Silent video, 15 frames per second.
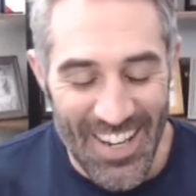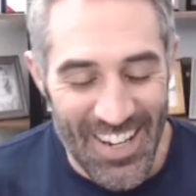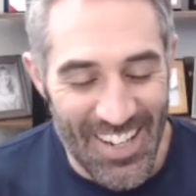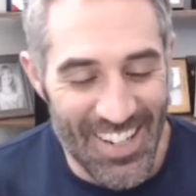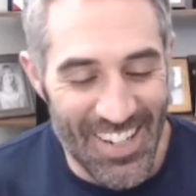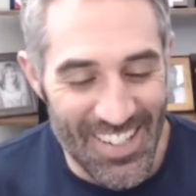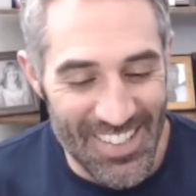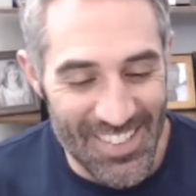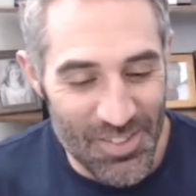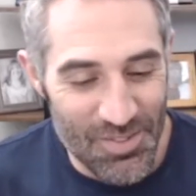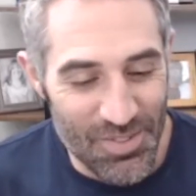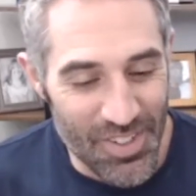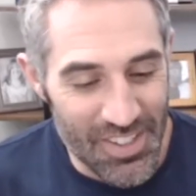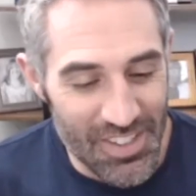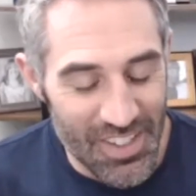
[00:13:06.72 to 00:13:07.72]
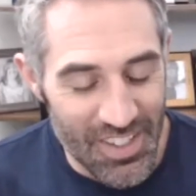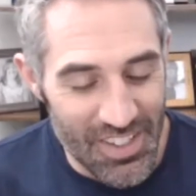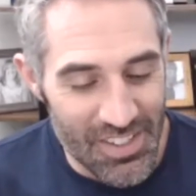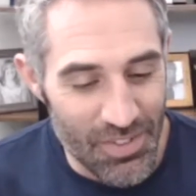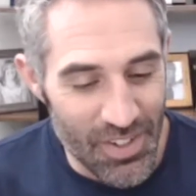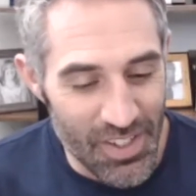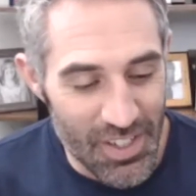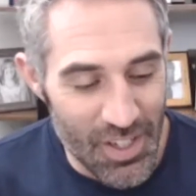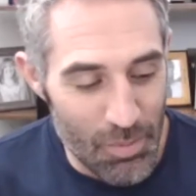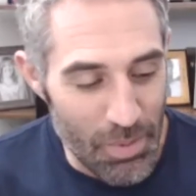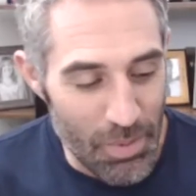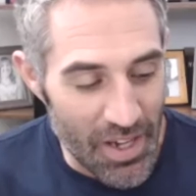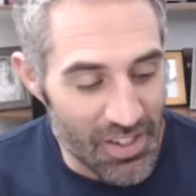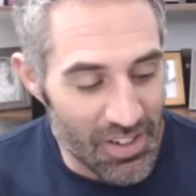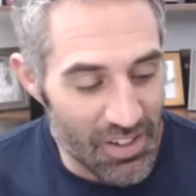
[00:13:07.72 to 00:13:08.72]
Uh, it's fun to it's fun to get
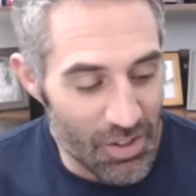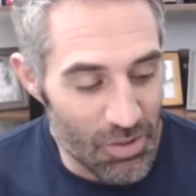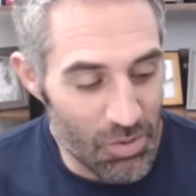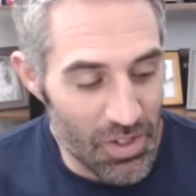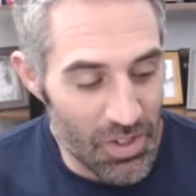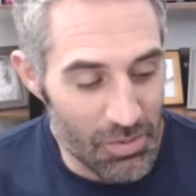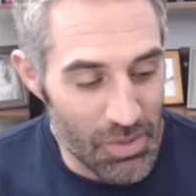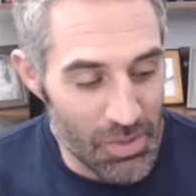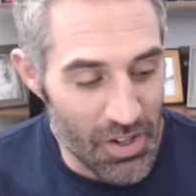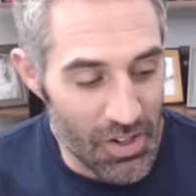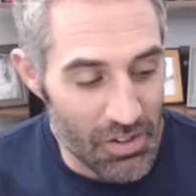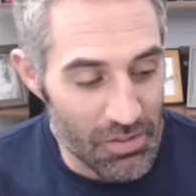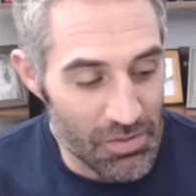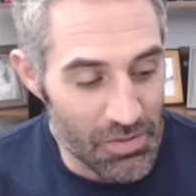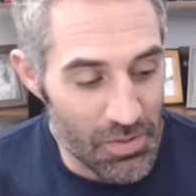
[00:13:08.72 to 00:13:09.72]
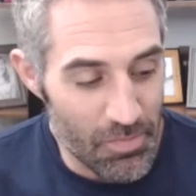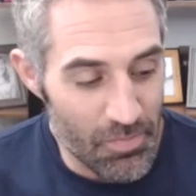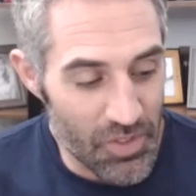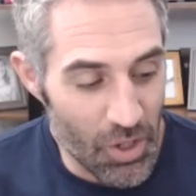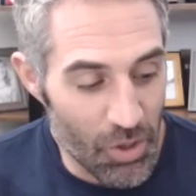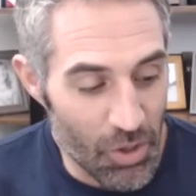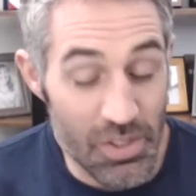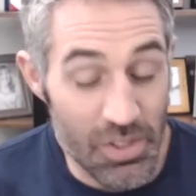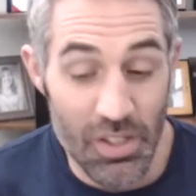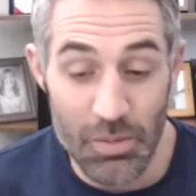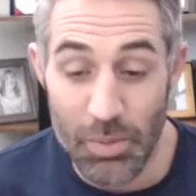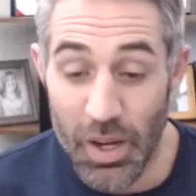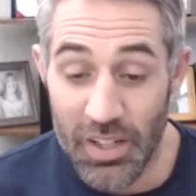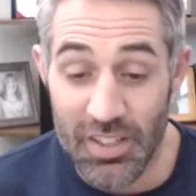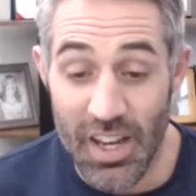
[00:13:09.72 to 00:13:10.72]
back into the rhythm of hosting the
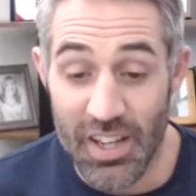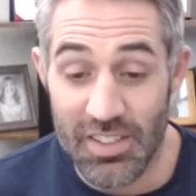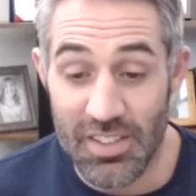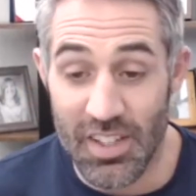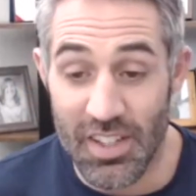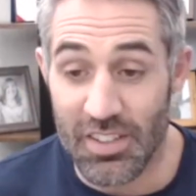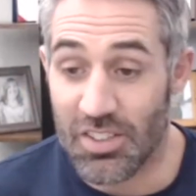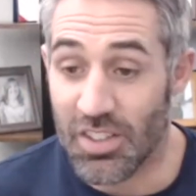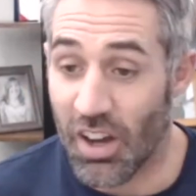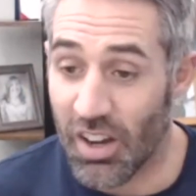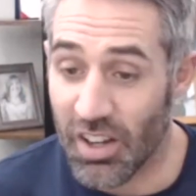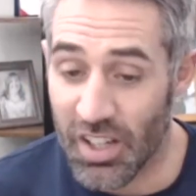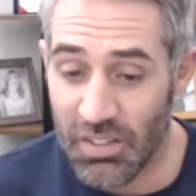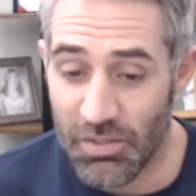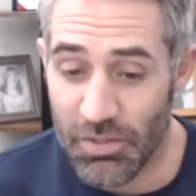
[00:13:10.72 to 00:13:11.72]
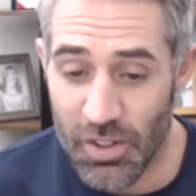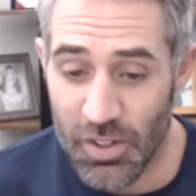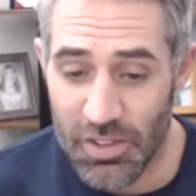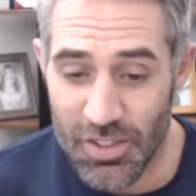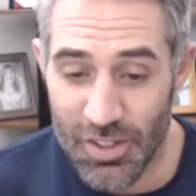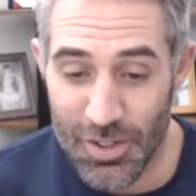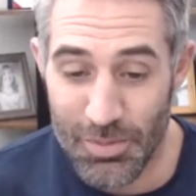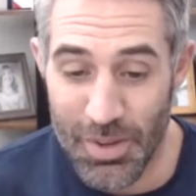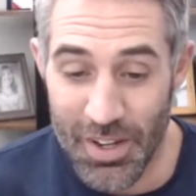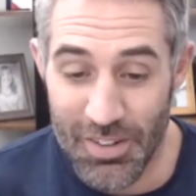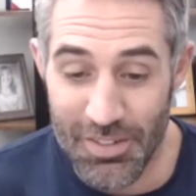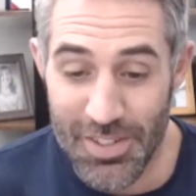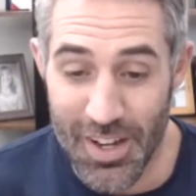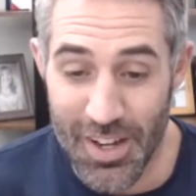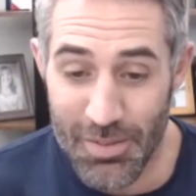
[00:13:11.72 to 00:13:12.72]
podcast and talking for a certain amount of
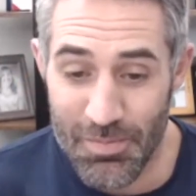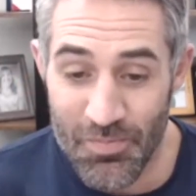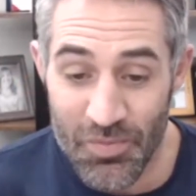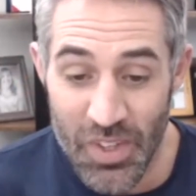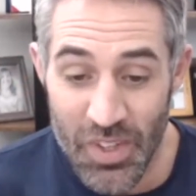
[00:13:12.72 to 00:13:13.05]
time.